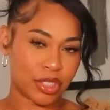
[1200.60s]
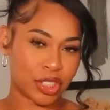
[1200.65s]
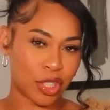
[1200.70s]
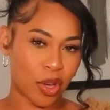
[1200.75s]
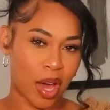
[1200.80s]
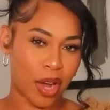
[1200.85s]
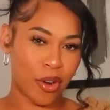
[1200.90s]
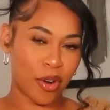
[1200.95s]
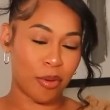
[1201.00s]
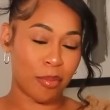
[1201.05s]

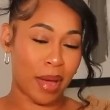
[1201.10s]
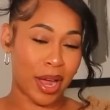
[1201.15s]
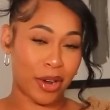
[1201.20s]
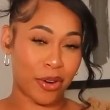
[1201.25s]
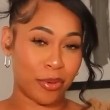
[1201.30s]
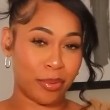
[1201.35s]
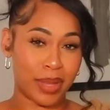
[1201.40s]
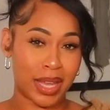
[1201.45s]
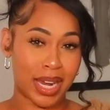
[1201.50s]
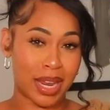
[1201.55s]
So I don't know,
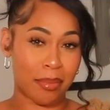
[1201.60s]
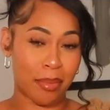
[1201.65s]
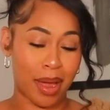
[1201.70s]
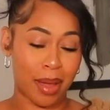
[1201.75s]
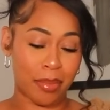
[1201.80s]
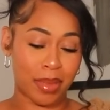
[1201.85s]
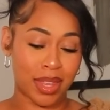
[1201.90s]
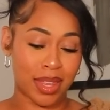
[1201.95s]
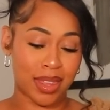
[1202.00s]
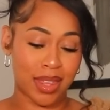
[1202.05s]
microblading
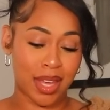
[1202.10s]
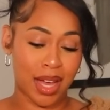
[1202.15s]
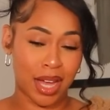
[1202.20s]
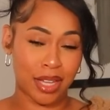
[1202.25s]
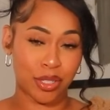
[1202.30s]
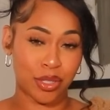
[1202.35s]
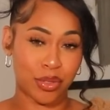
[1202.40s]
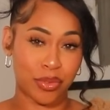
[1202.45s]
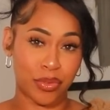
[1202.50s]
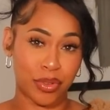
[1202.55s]
might be the thing
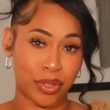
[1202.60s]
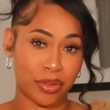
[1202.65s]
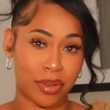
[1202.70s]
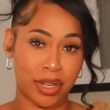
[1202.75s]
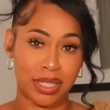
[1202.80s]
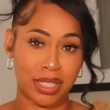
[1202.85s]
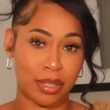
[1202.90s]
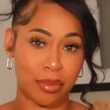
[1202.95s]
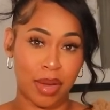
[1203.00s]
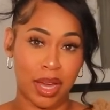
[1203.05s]
I do for the
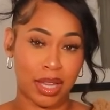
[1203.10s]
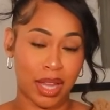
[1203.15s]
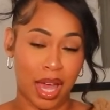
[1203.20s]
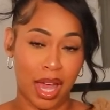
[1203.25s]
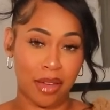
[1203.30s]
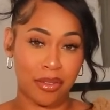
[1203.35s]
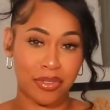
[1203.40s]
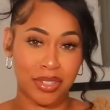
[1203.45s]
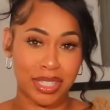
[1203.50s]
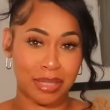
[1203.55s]
rest of my
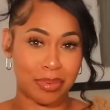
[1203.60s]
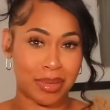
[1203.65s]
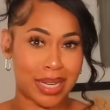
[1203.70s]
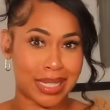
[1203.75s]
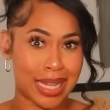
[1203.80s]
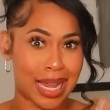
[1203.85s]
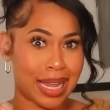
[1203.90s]
life, just because